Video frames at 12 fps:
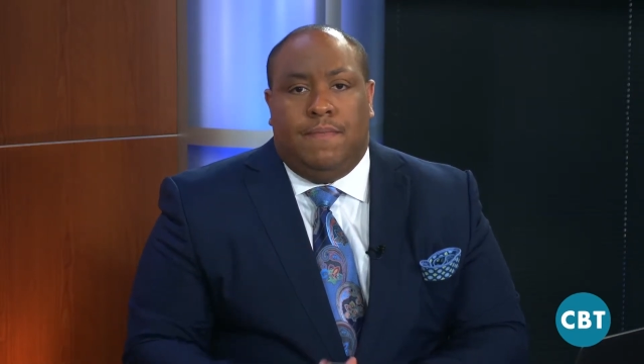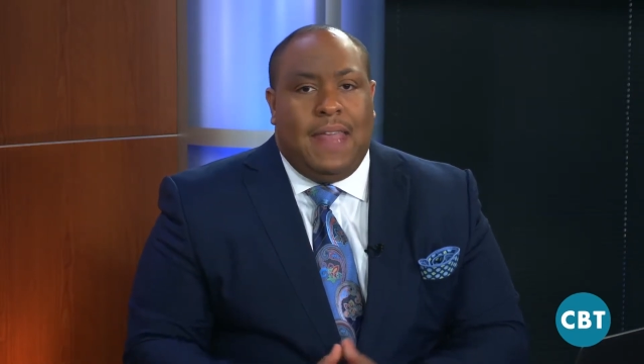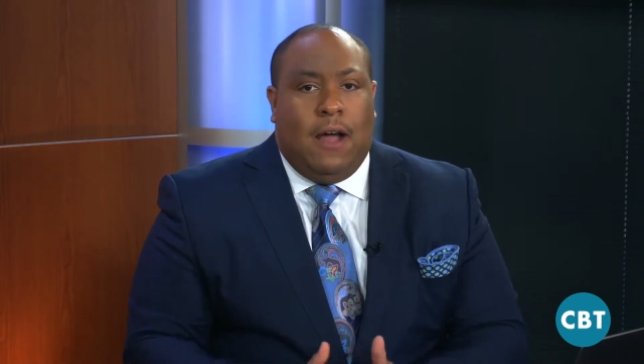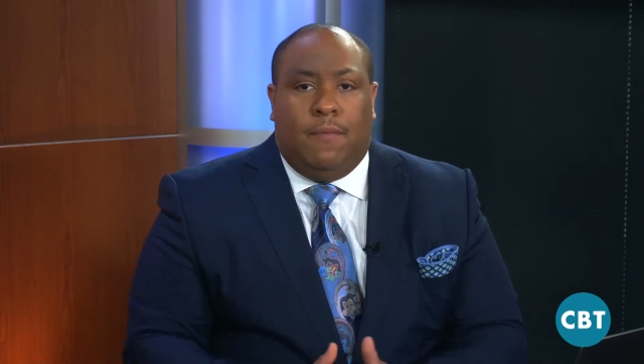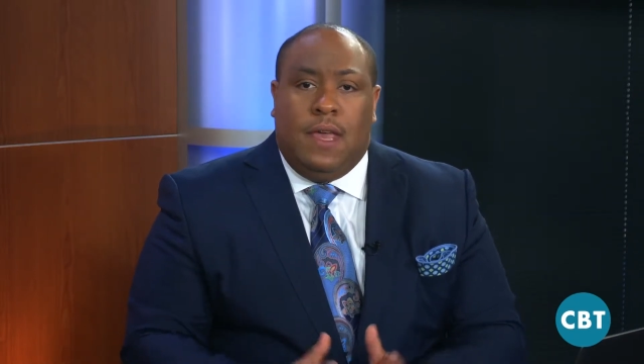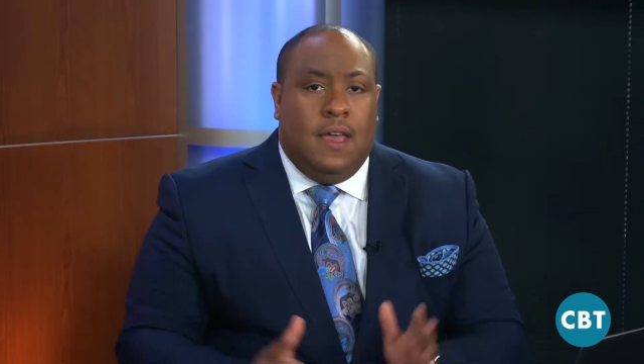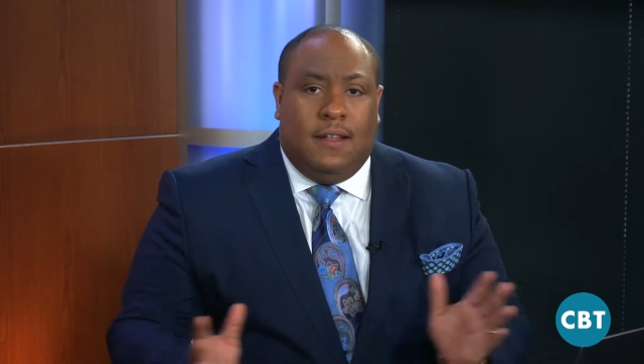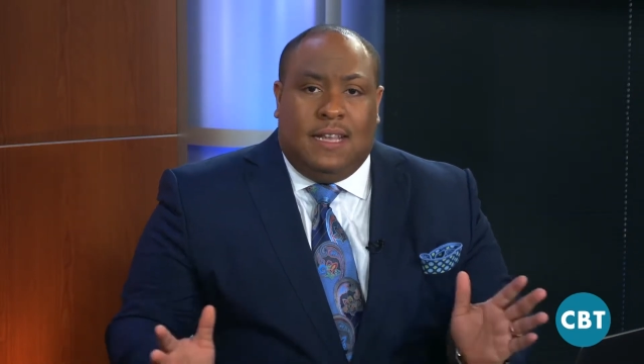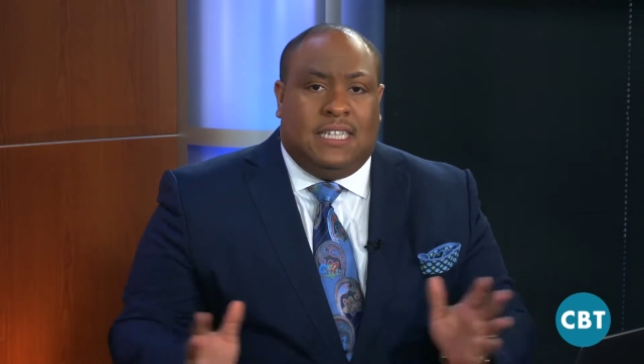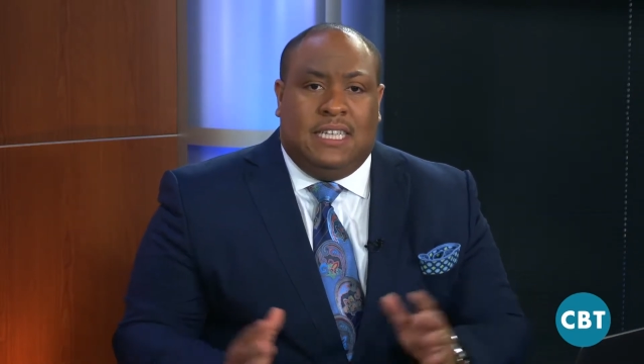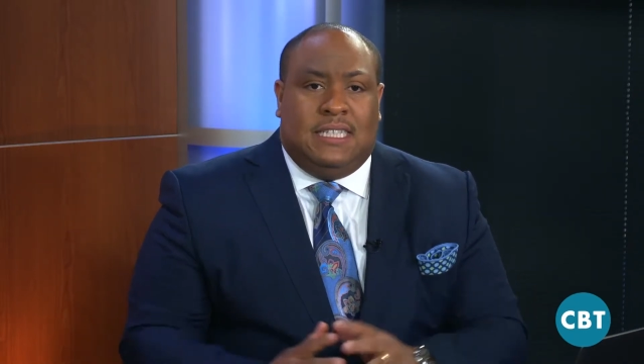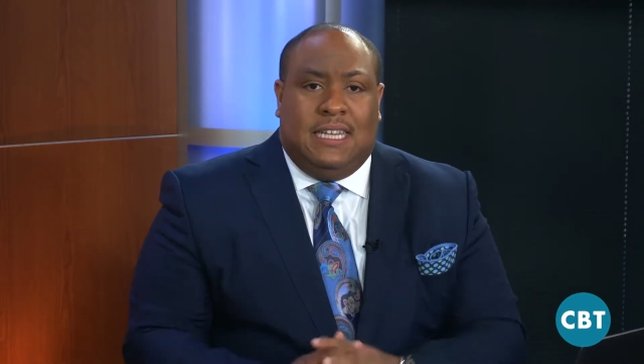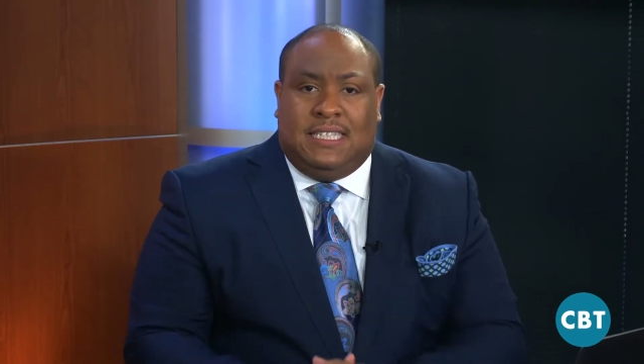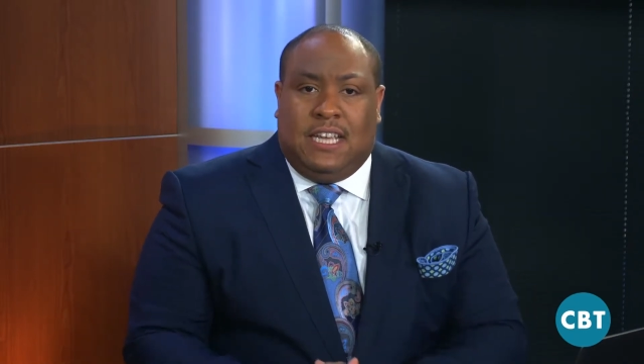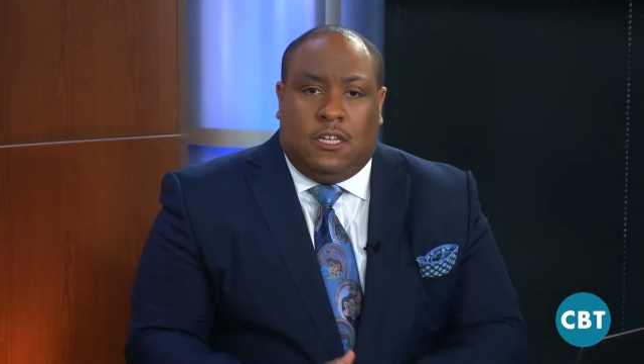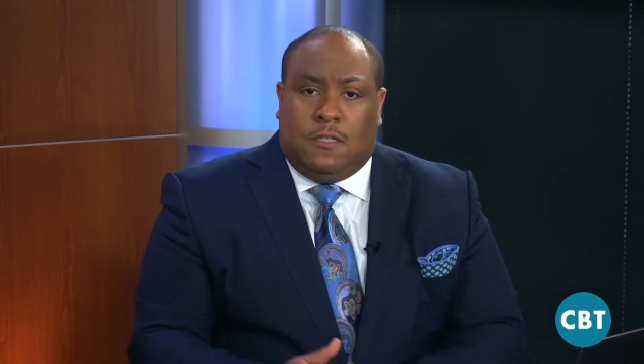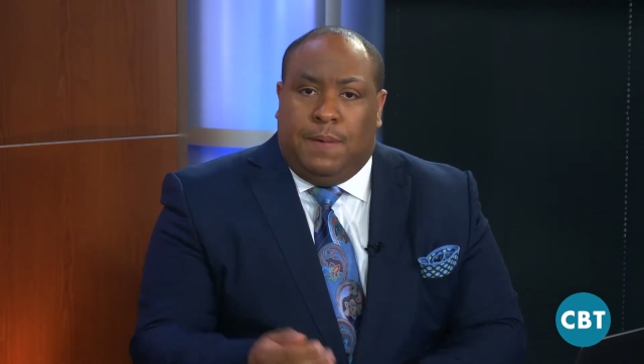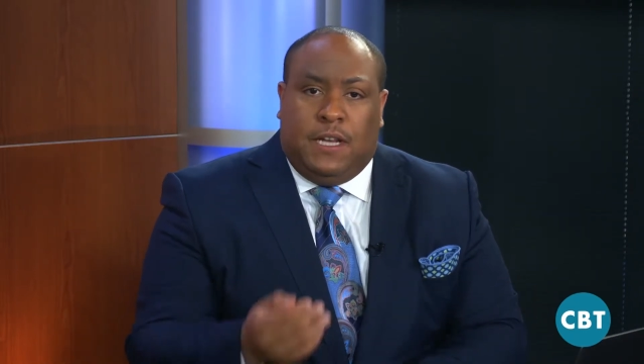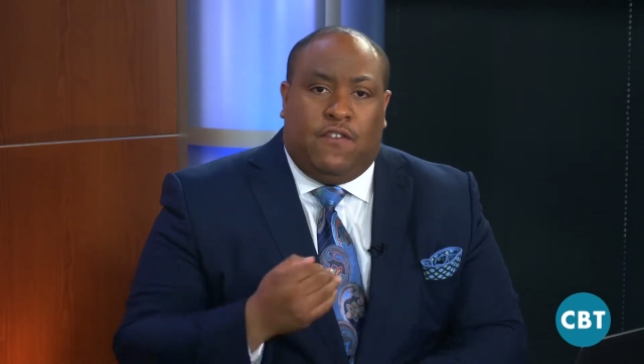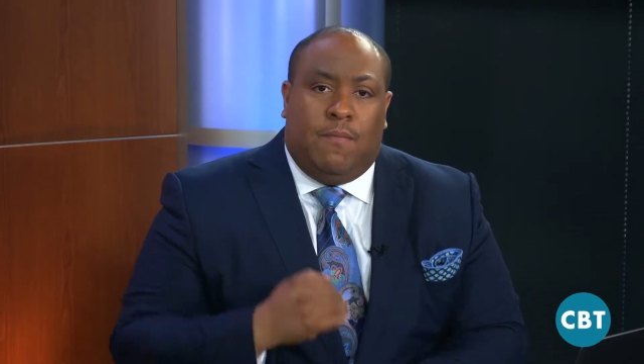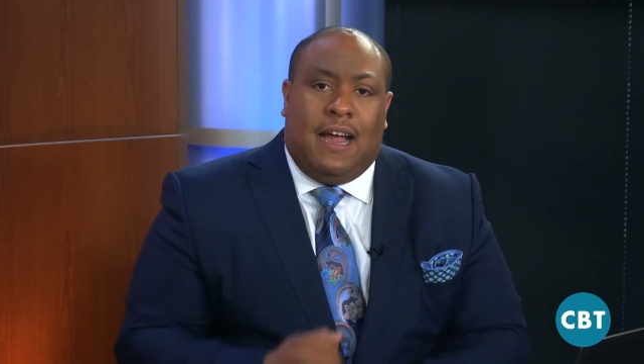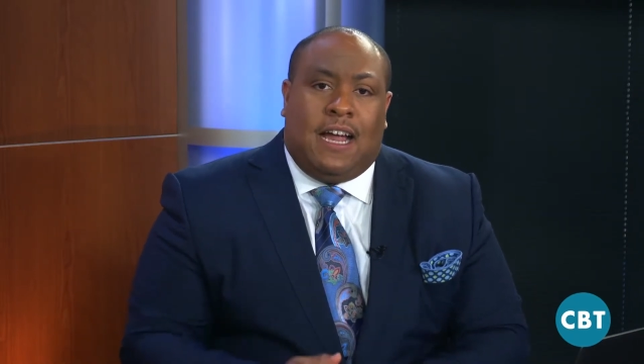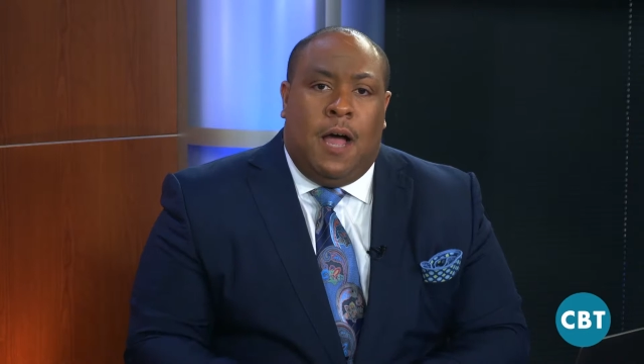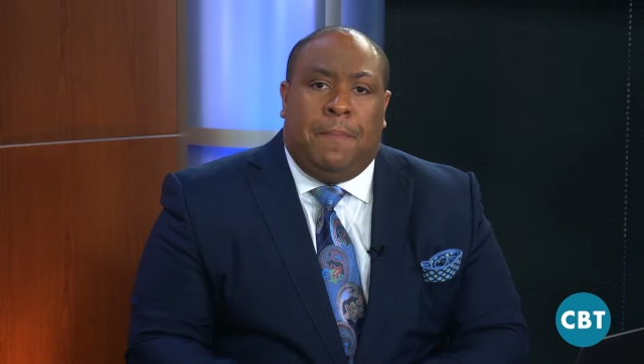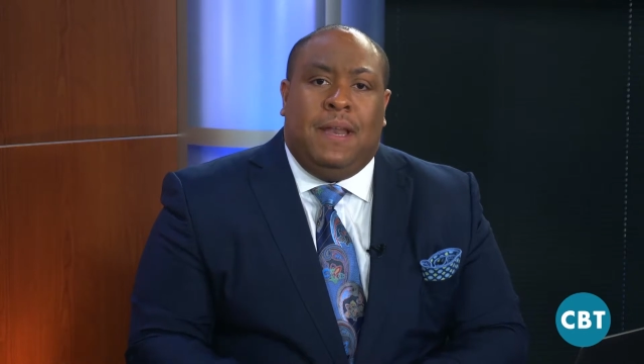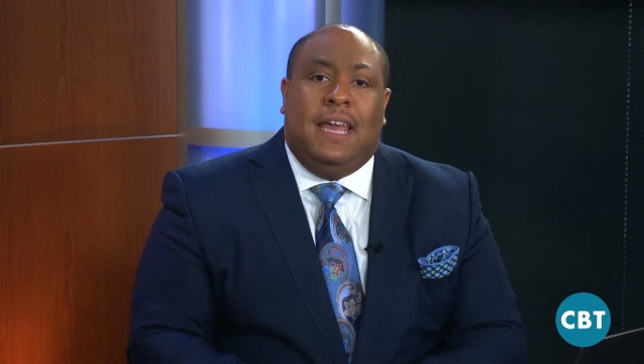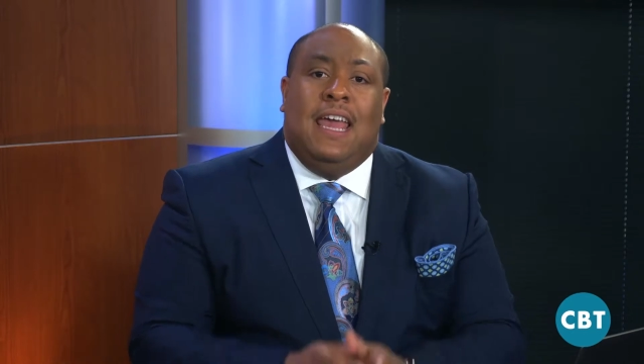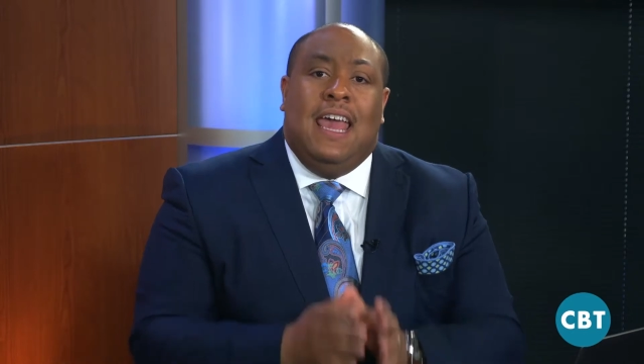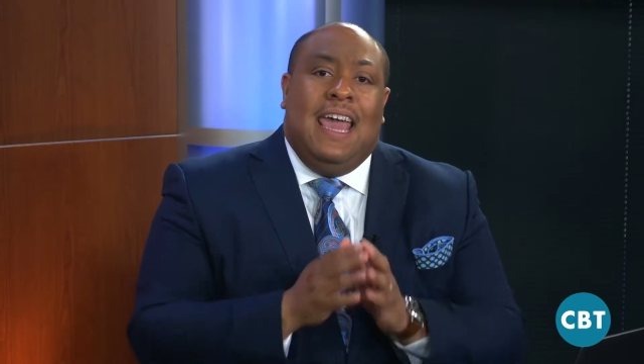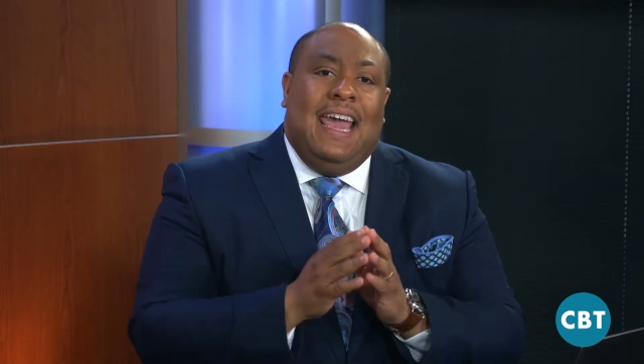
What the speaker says: Now, this isn't a sales pitch for my company.